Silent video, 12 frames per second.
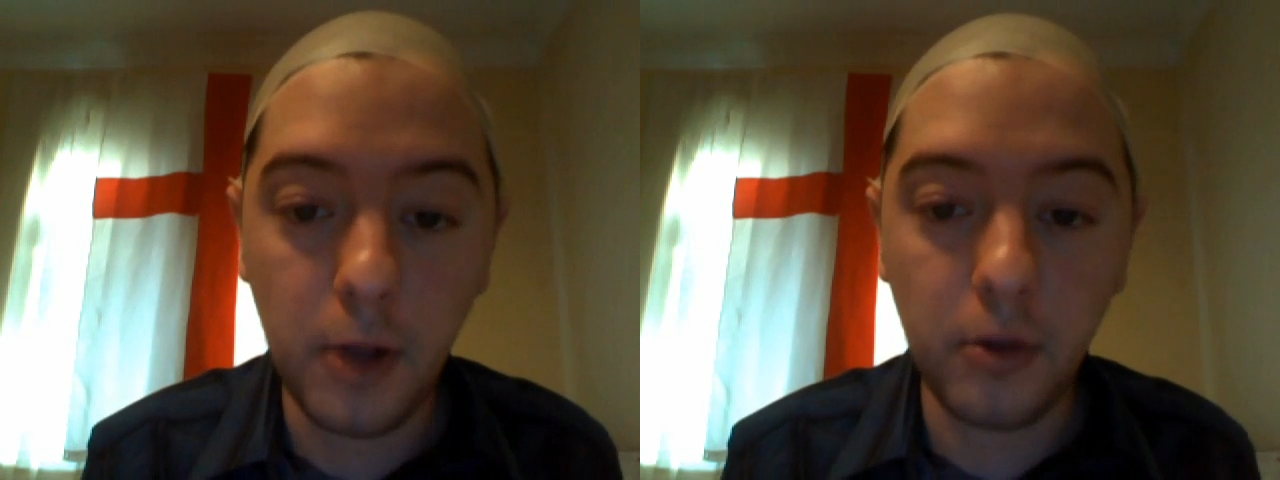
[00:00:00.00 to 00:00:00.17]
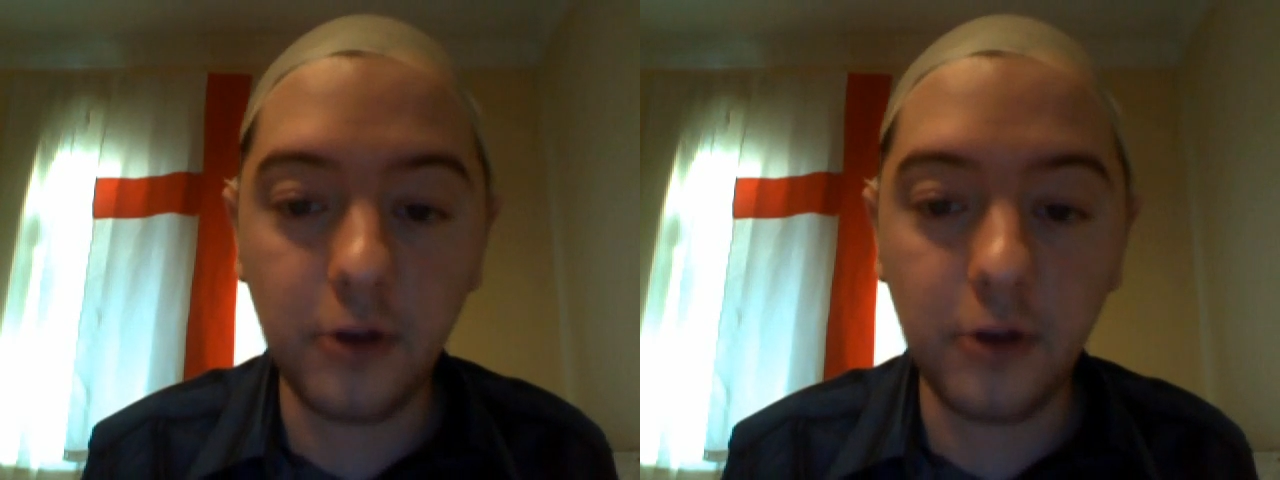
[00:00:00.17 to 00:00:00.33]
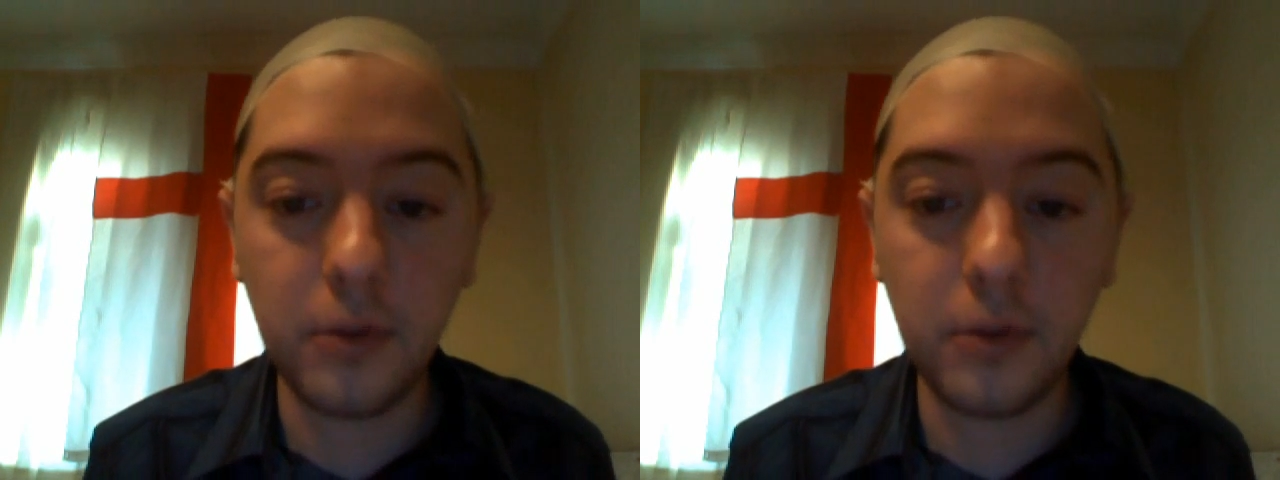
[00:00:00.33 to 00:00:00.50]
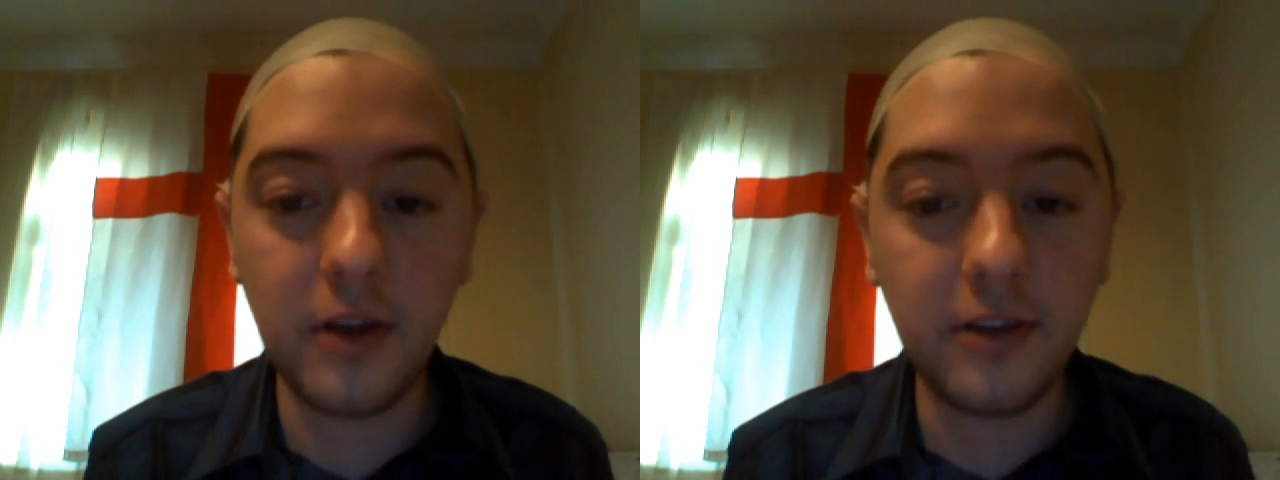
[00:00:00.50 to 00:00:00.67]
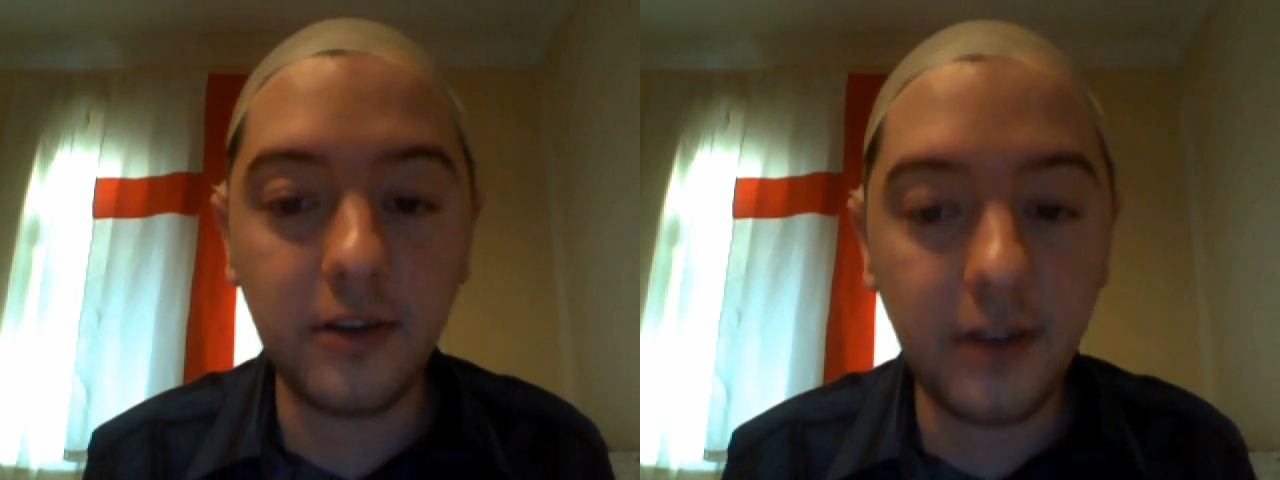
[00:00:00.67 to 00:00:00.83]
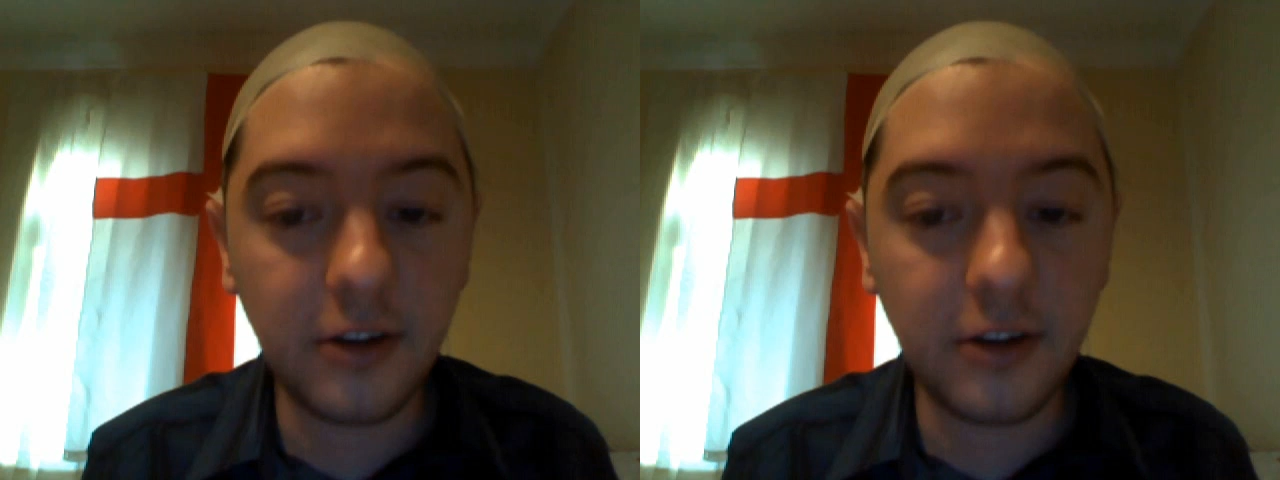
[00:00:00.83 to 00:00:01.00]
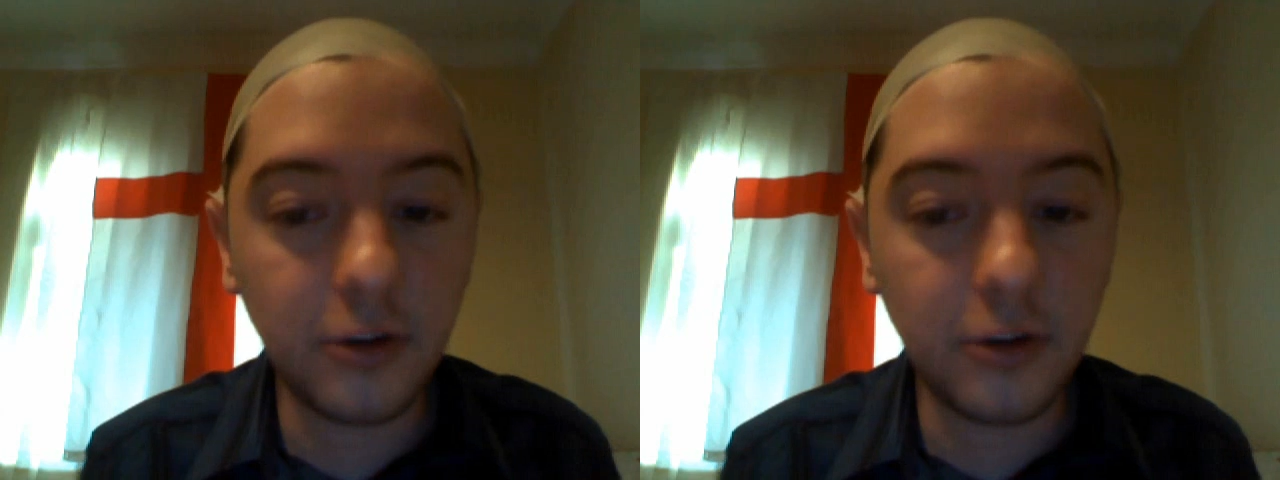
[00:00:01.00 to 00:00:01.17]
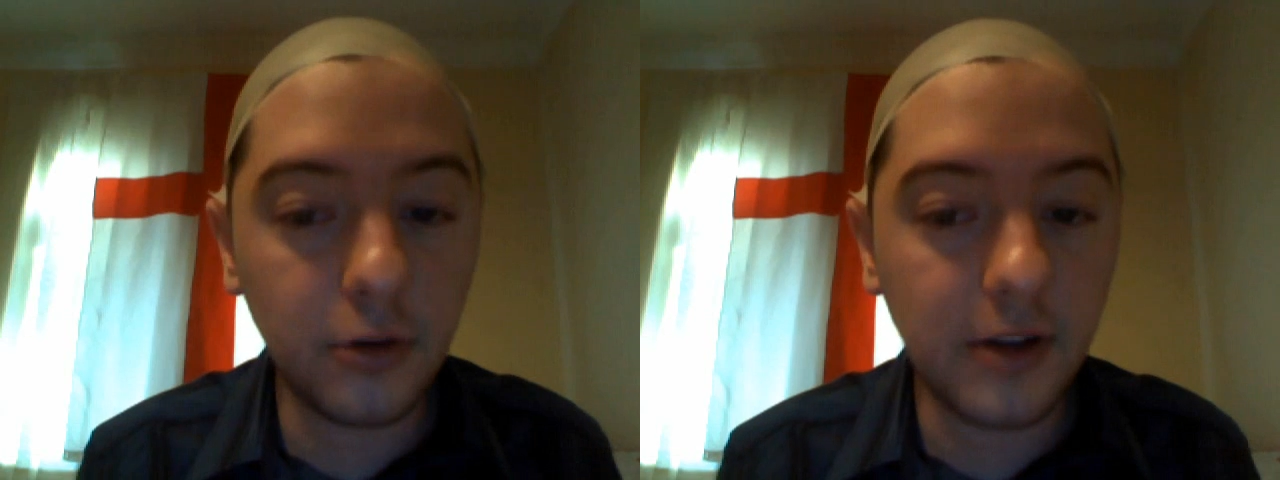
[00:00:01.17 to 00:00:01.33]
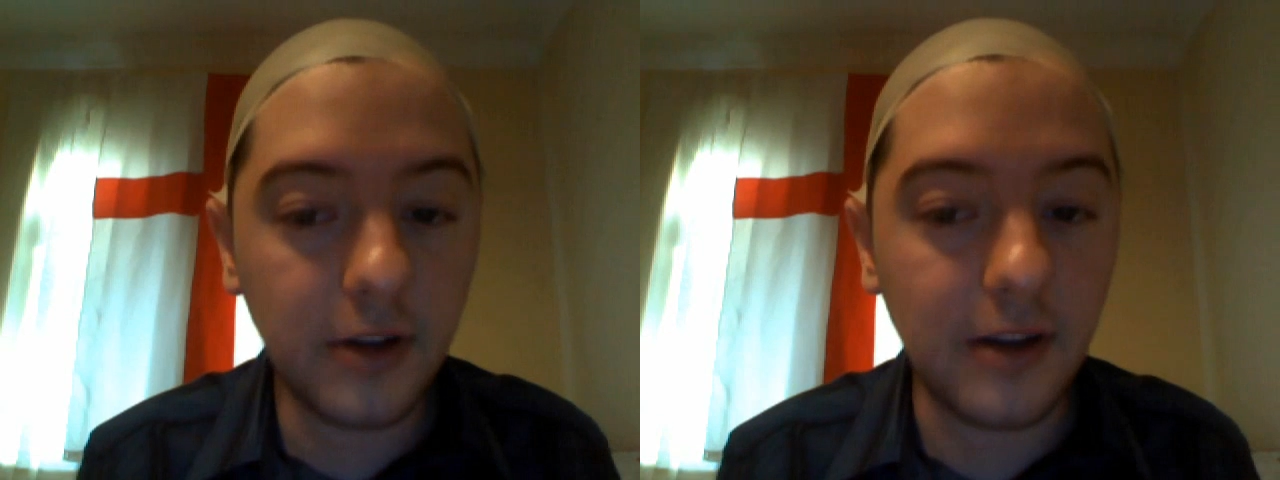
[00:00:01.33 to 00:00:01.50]
because within 6
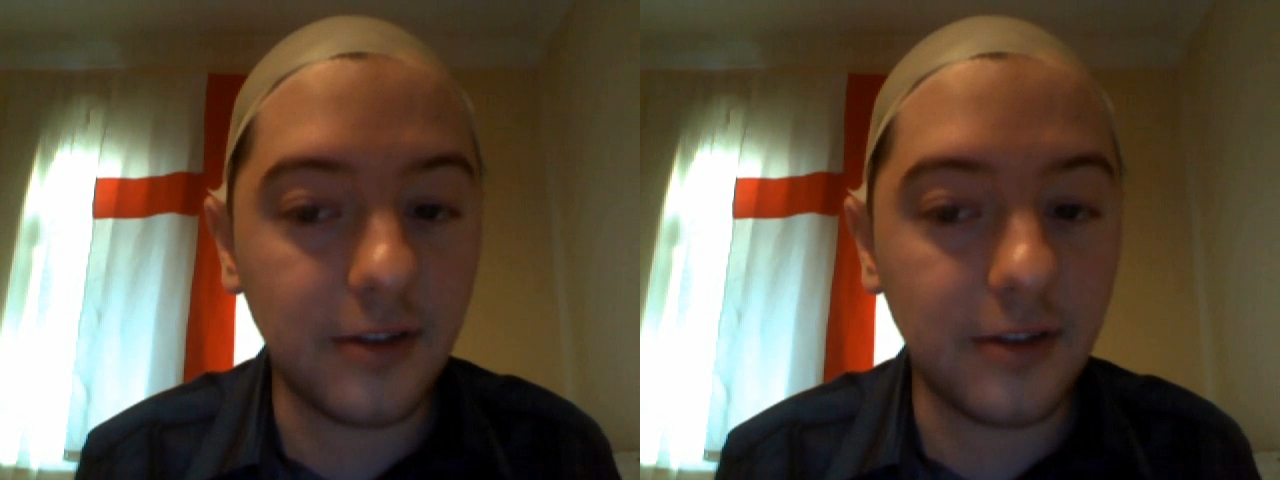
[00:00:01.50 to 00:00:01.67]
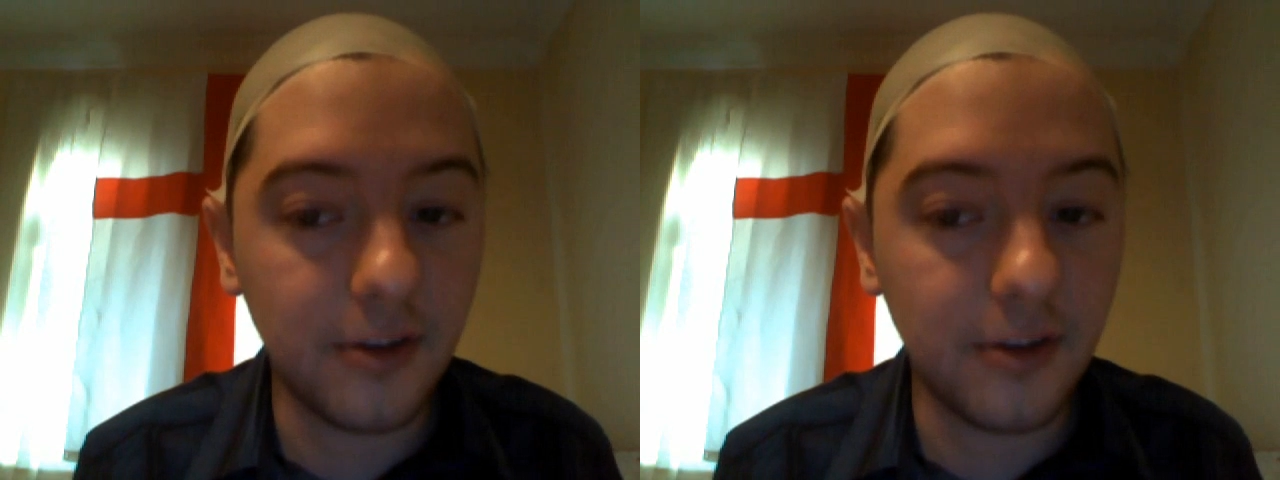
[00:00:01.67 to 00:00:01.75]
short days